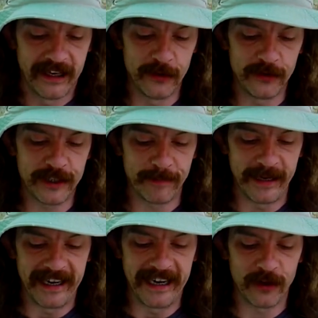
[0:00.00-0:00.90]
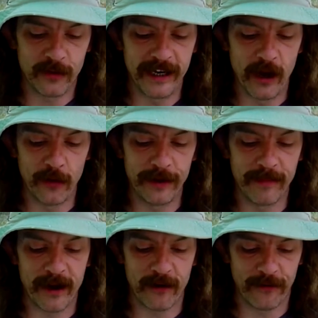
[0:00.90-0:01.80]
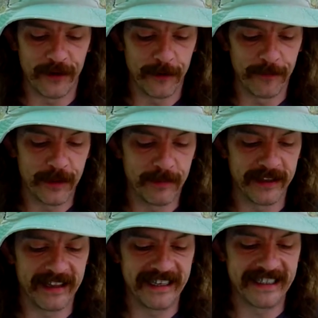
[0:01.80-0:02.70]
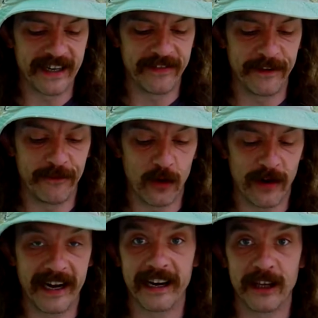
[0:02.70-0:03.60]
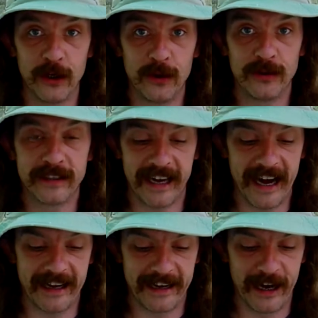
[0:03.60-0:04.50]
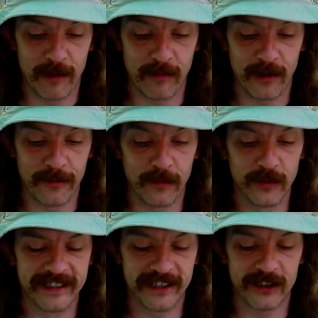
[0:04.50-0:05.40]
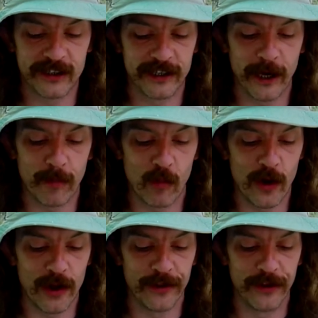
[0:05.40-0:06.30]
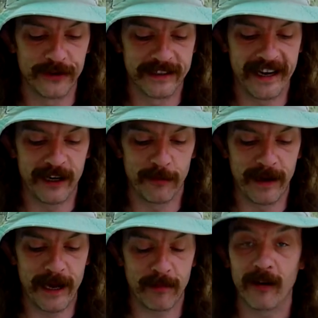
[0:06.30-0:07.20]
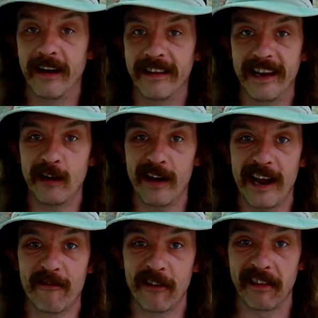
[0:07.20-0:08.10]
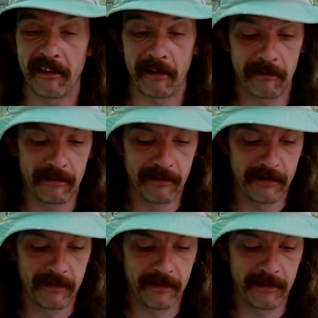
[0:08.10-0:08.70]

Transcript: Used to be he could read only microfilm, but late 74 he got a new scanning camera with suction cup Waldos to handle paper, and then he read everything.